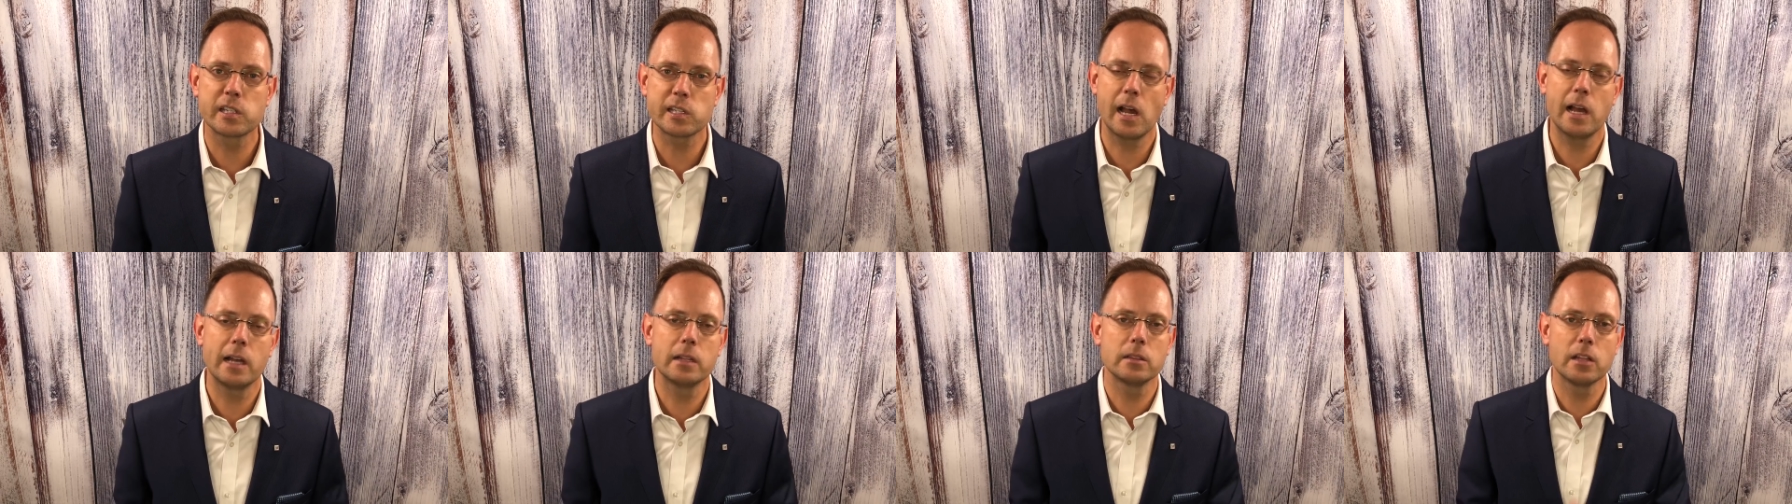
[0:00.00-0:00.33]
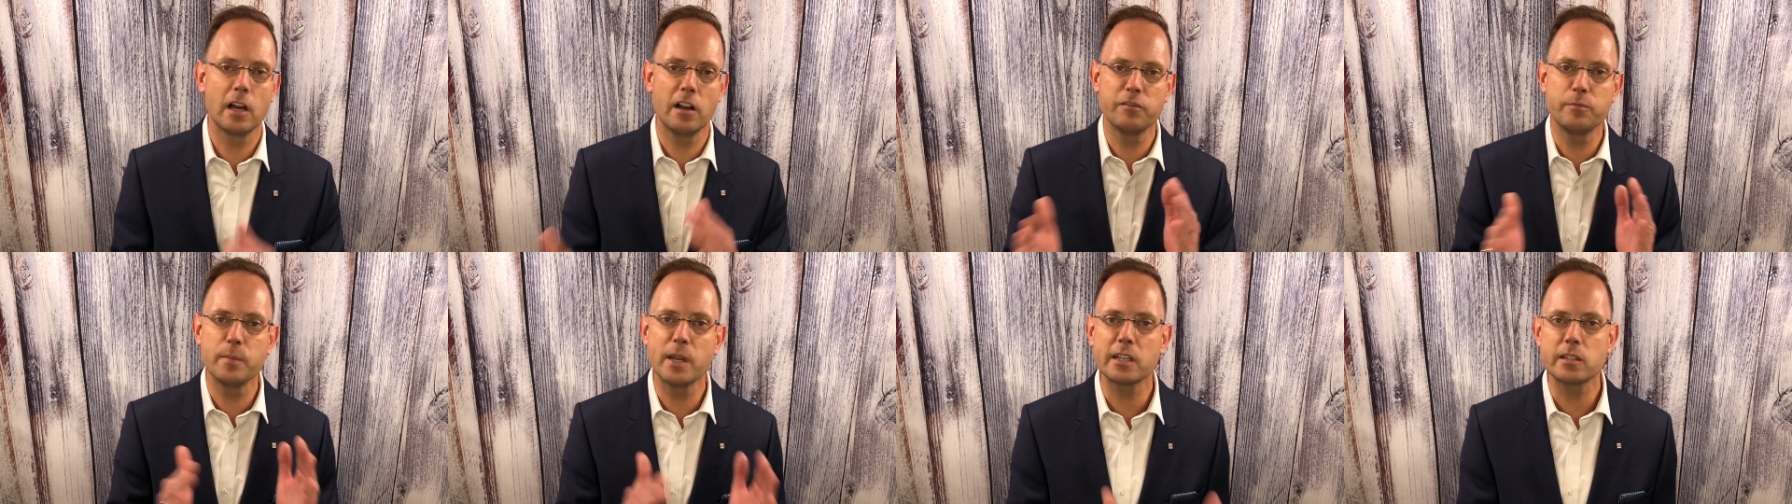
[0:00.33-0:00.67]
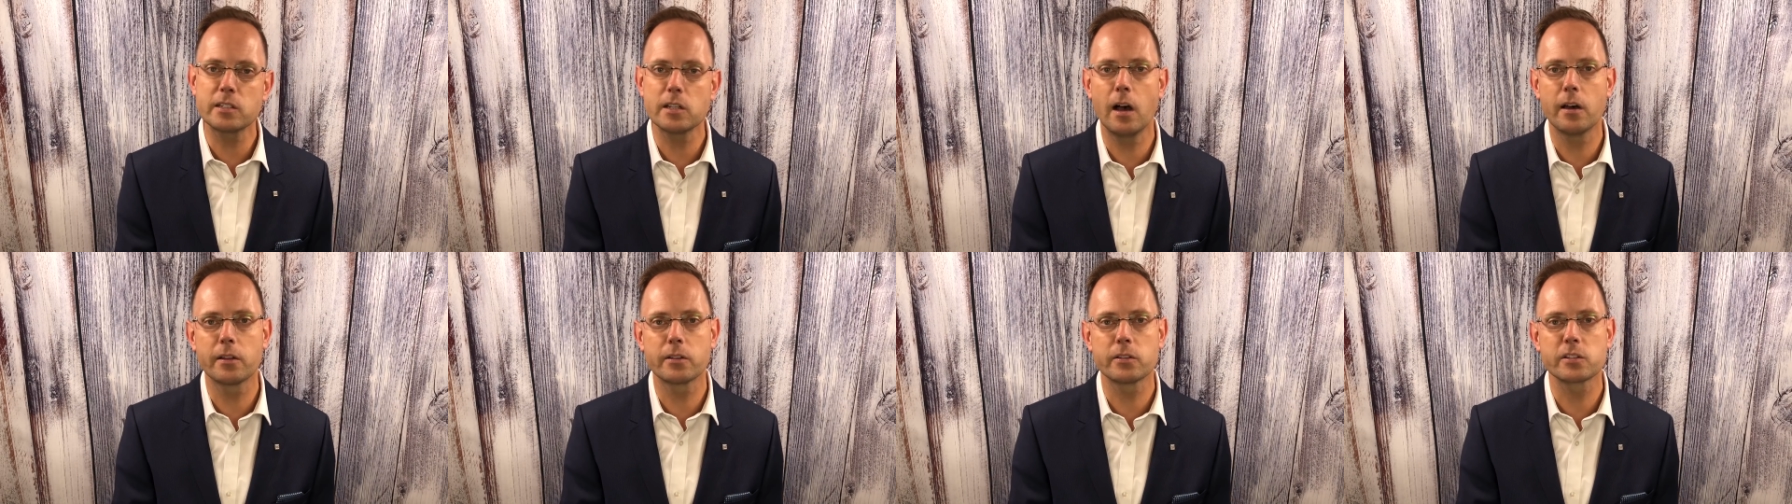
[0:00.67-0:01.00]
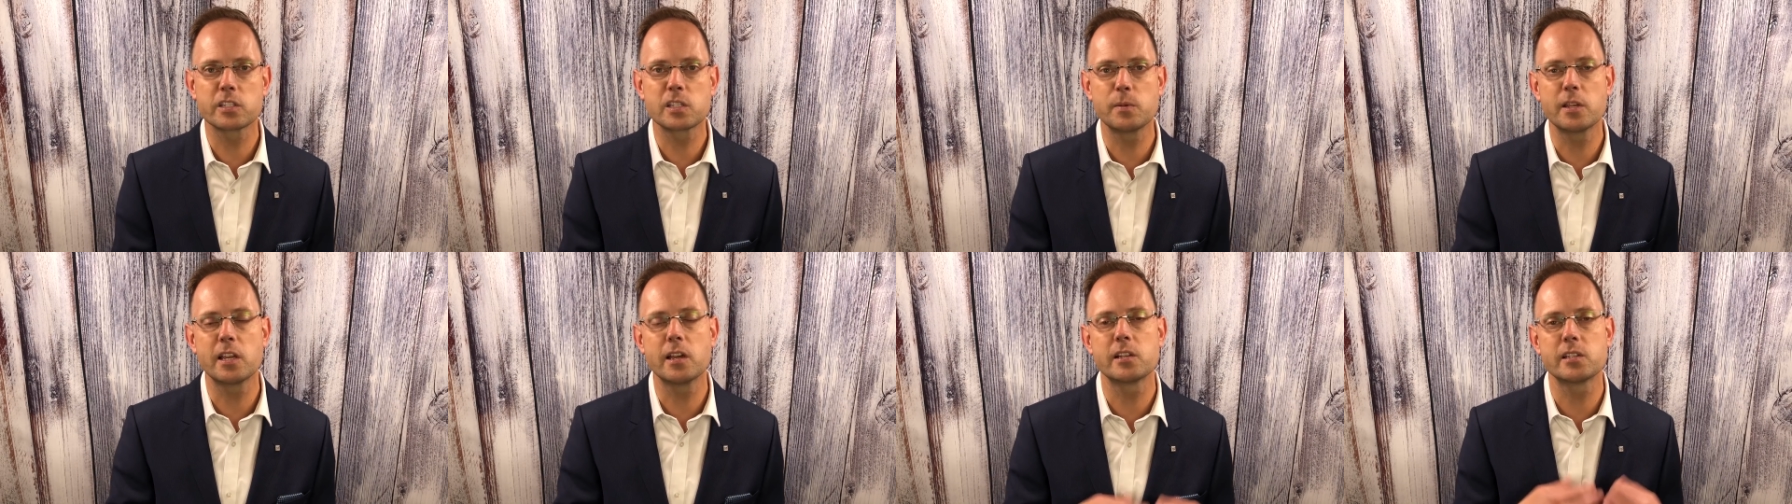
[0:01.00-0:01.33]
I love
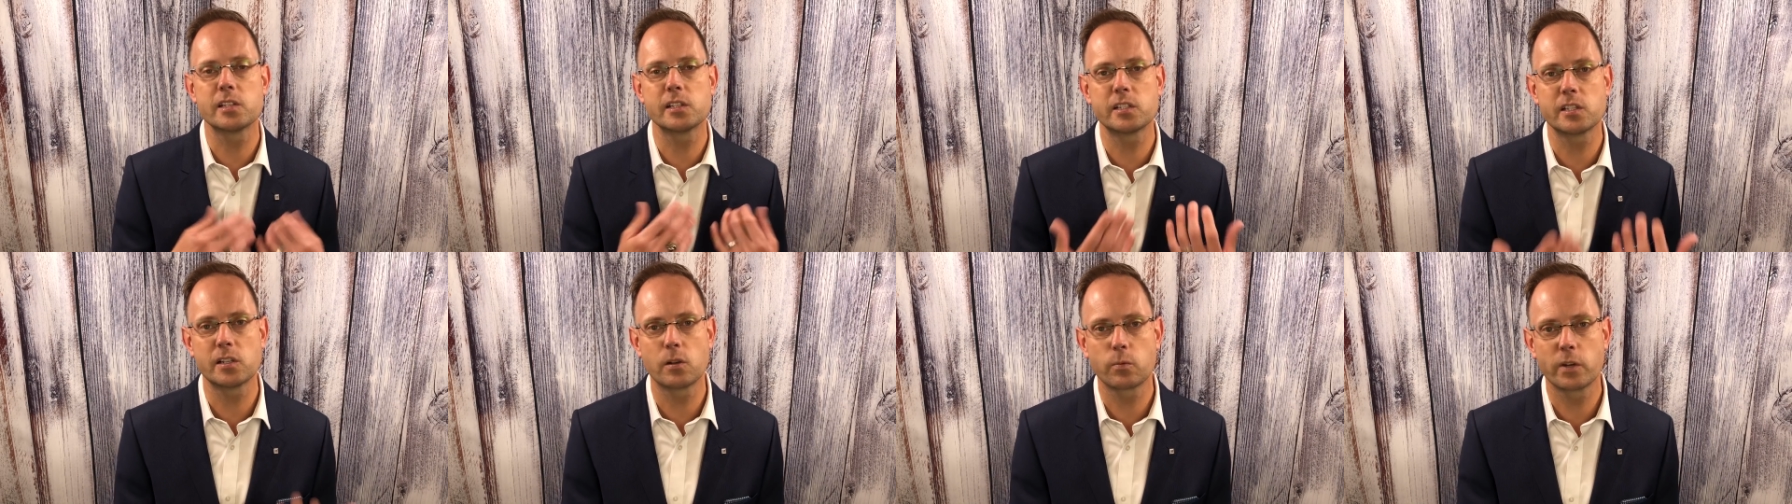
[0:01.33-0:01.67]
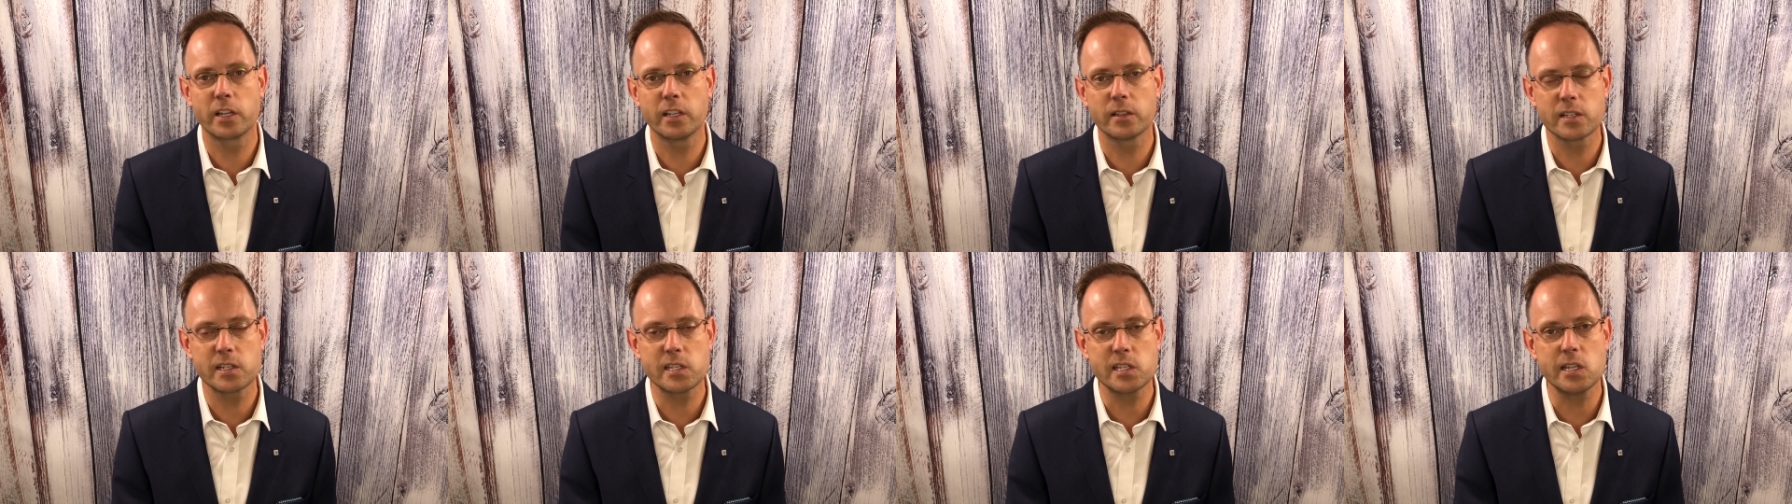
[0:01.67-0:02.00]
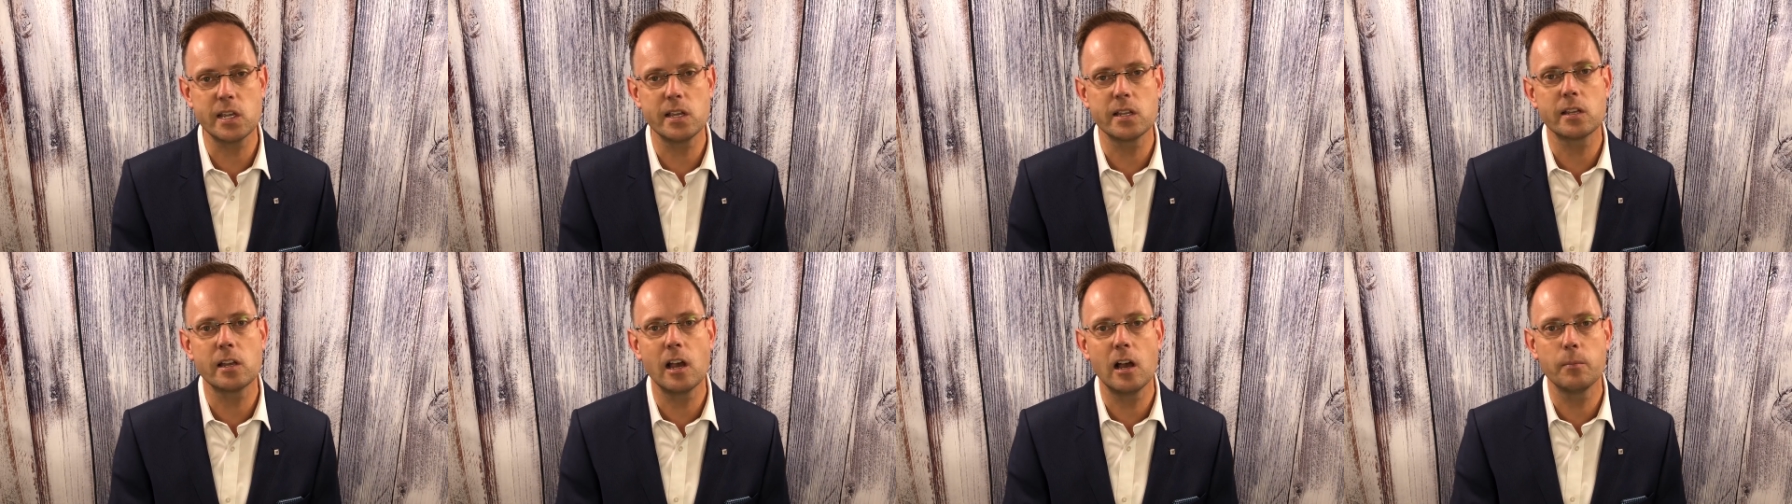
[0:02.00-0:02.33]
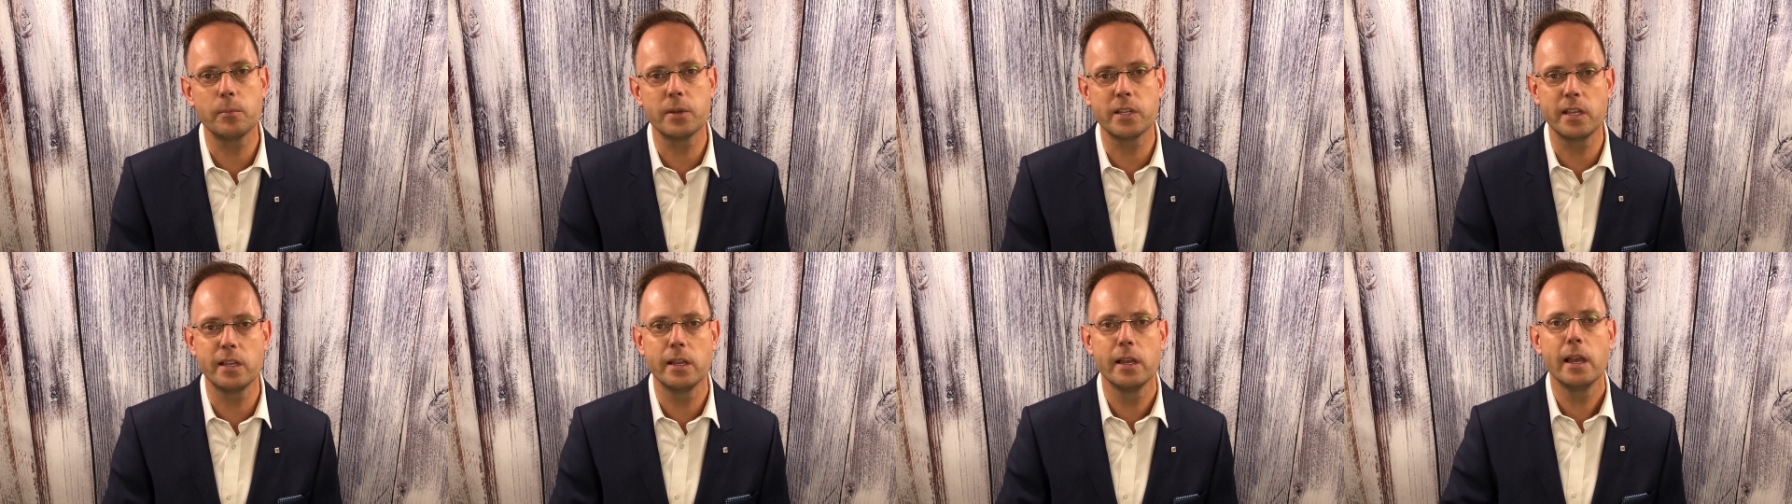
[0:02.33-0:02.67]
McDonald's because it's a real estate
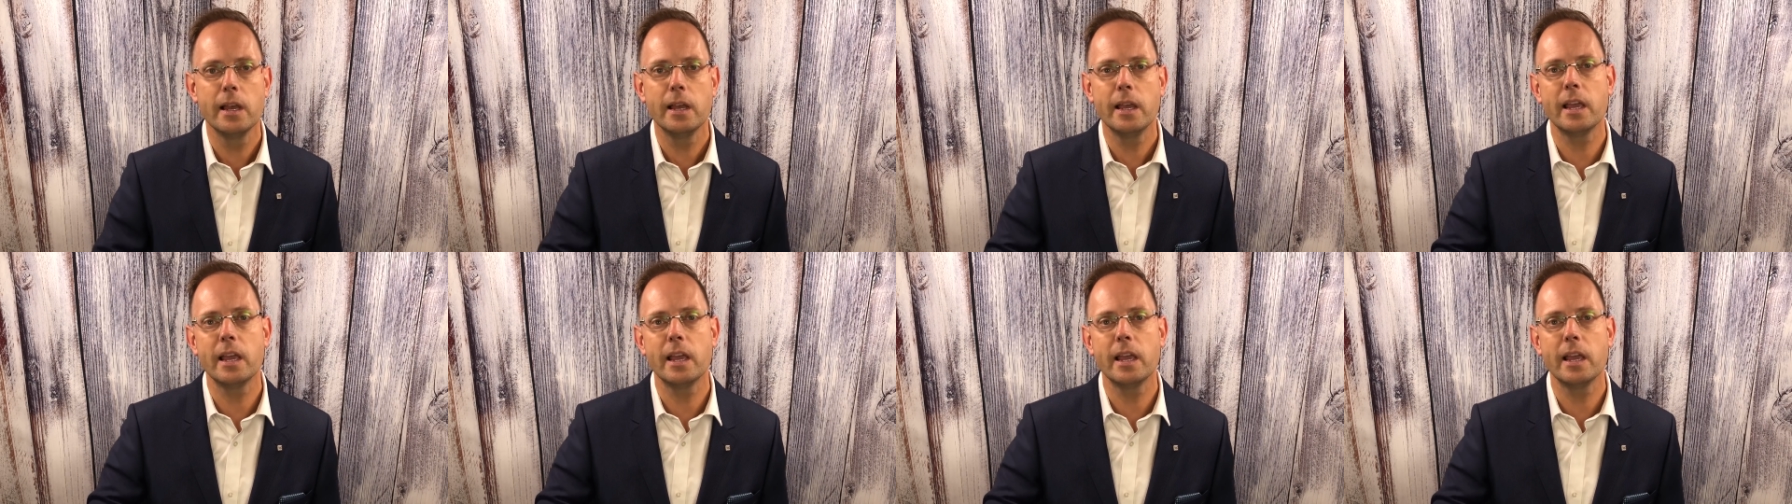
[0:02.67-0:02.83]
company